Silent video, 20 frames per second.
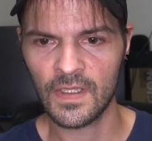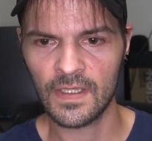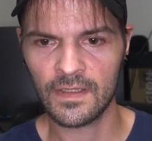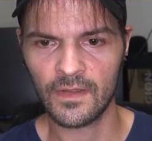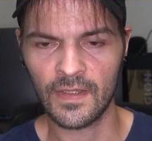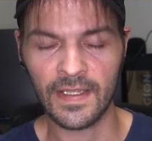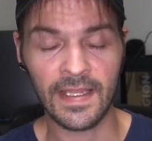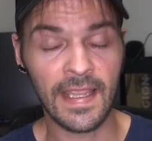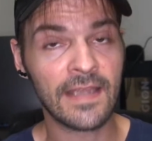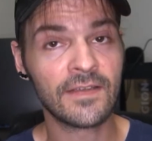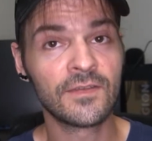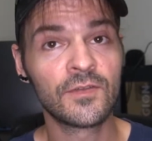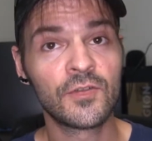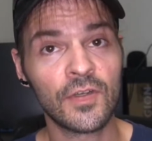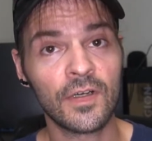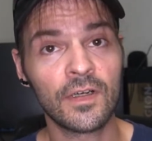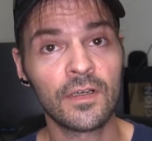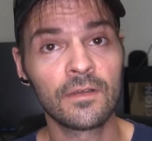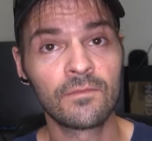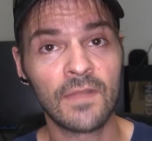like
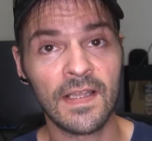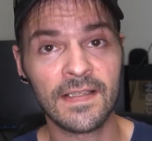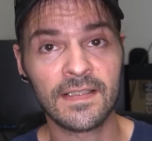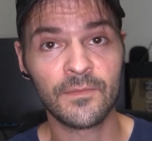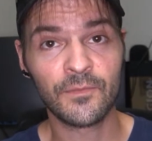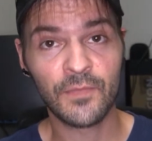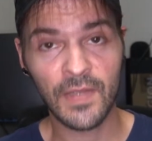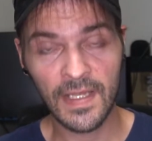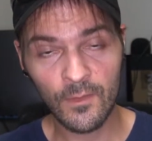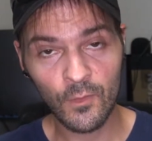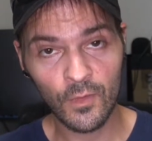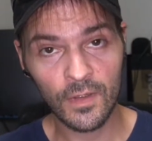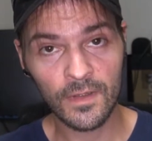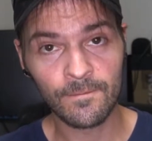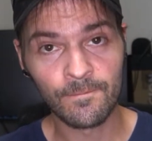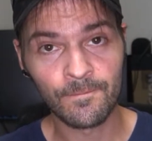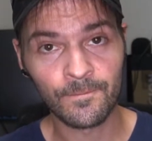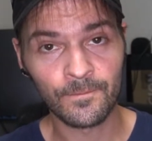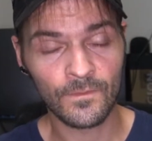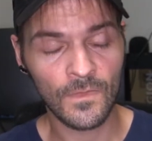Ensure, that's a big
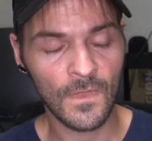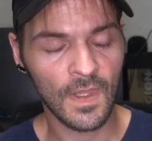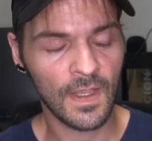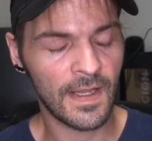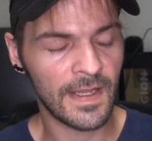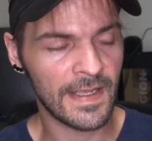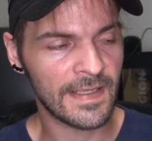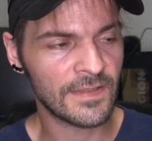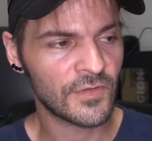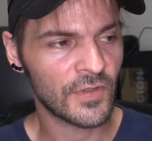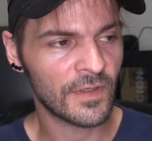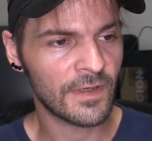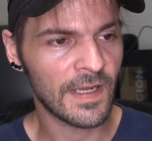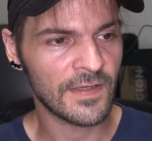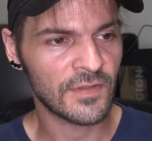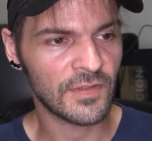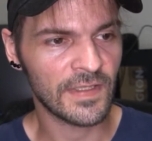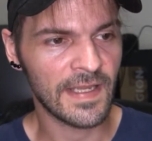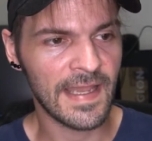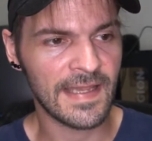one. Ensure
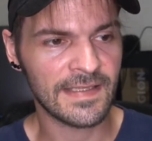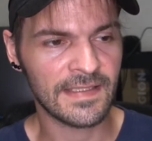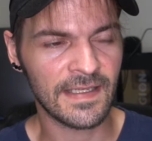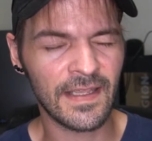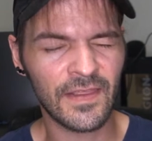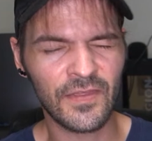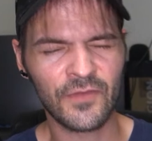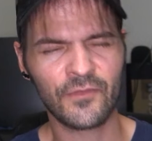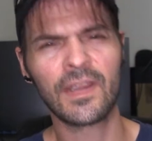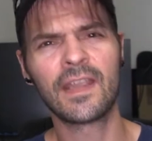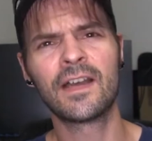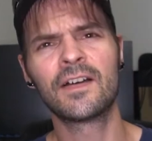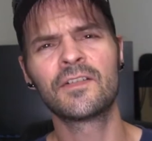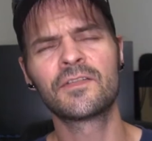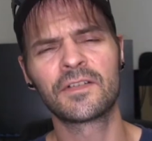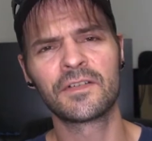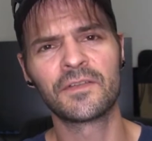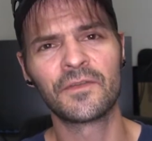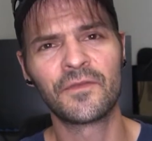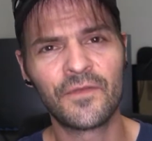actually has a
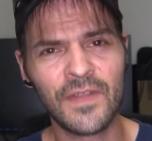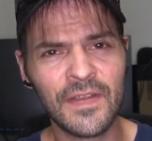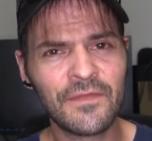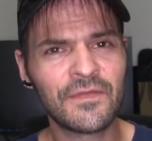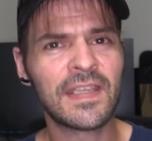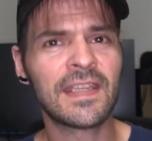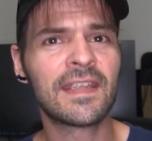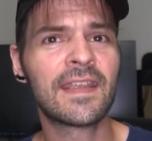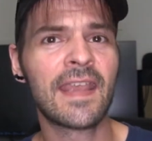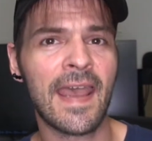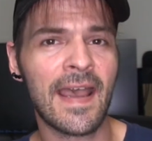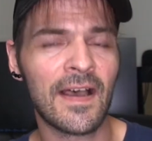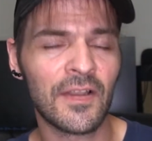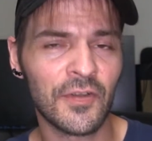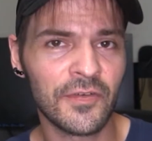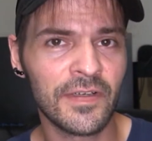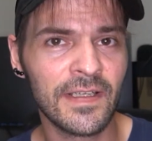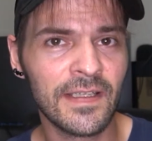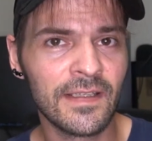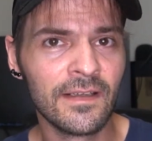350
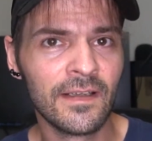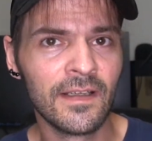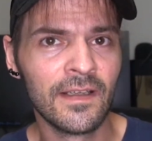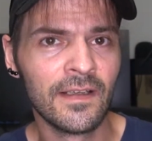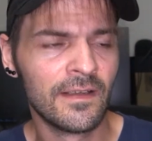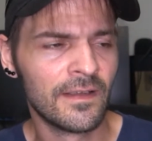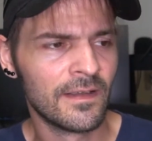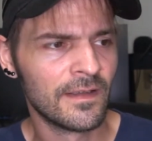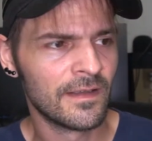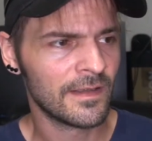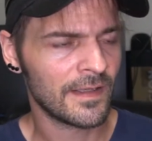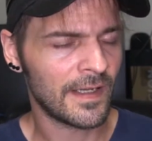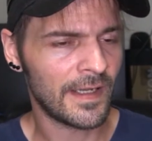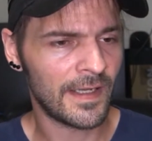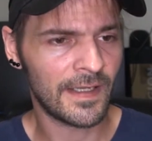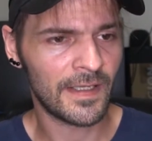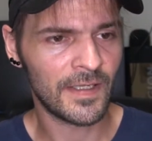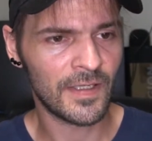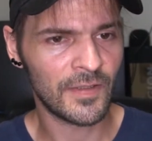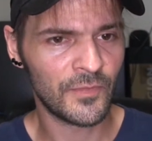calorie
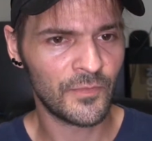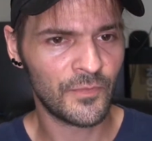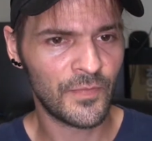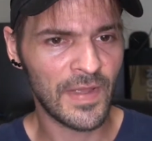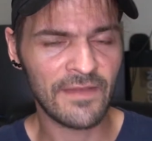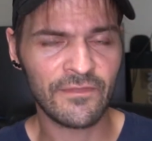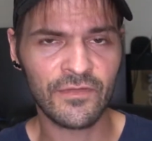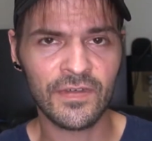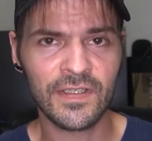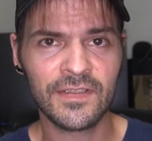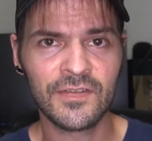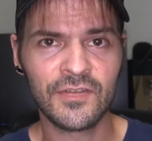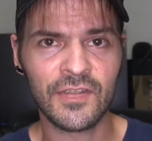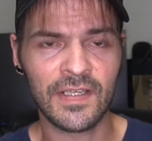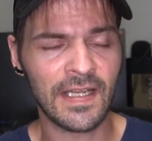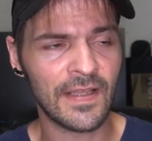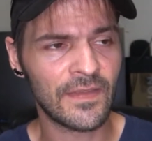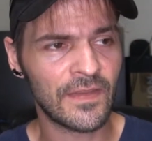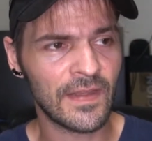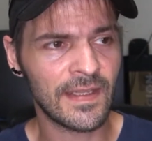beverage,
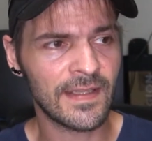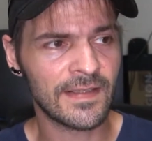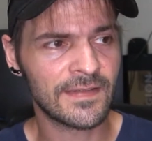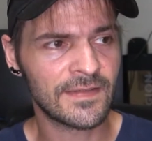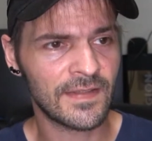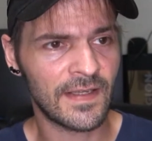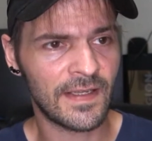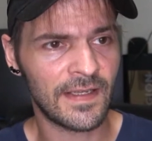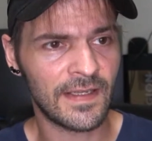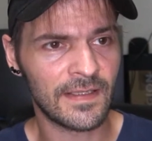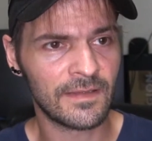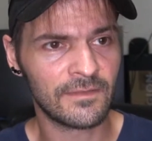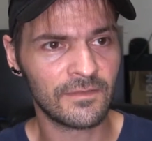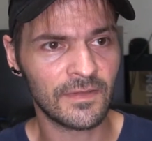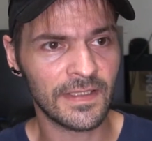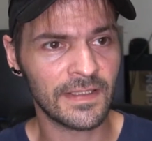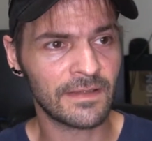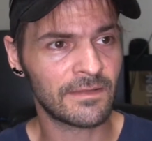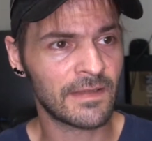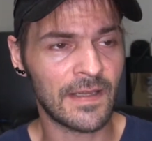and I think it's
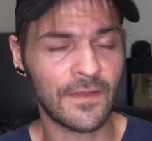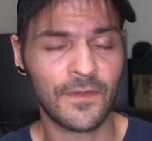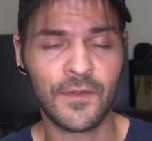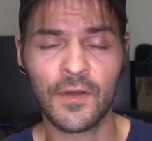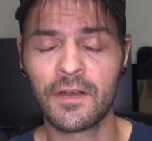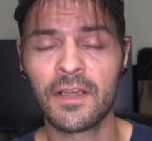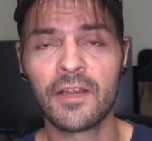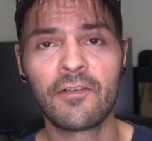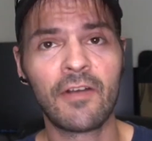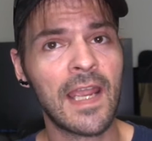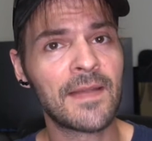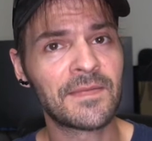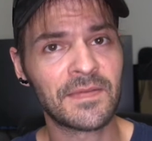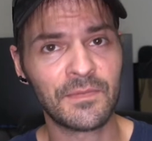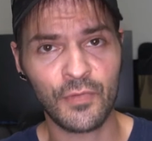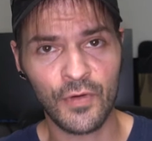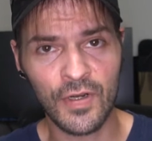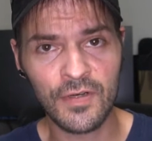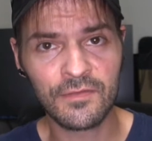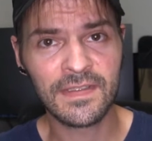got 30 grams of
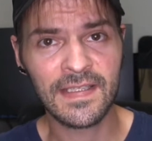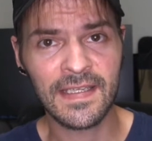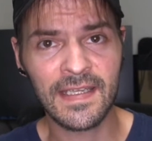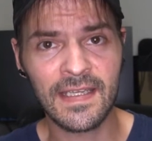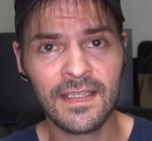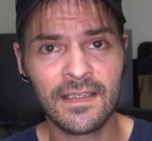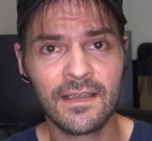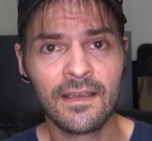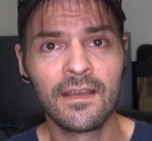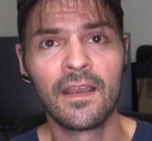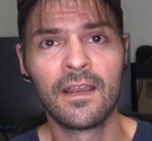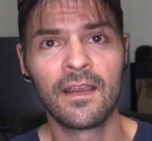protein.